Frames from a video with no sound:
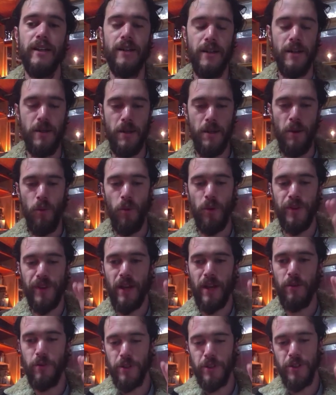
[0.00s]
Right. What
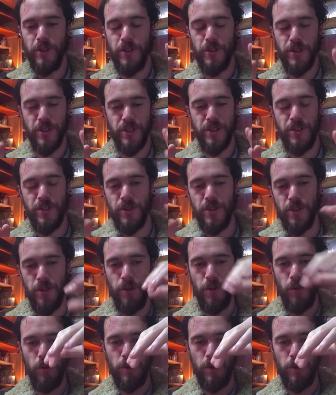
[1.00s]
they used to do